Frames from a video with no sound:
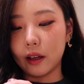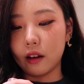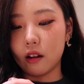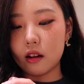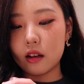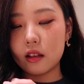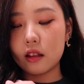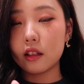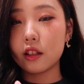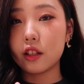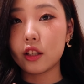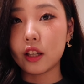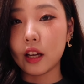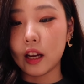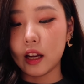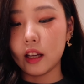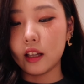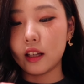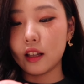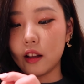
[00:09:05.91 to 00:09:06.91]
got it in the
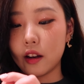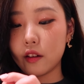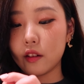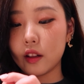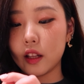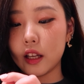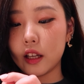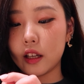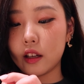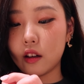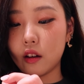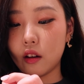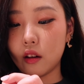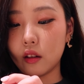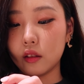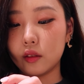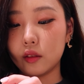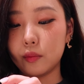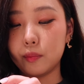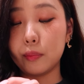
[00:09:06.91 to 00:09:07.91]
shade literally
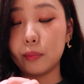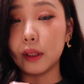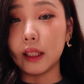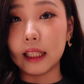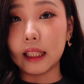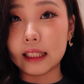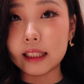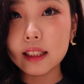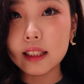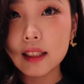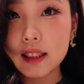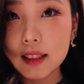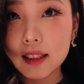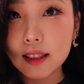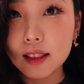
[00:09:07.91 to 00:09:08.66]
called Bliss.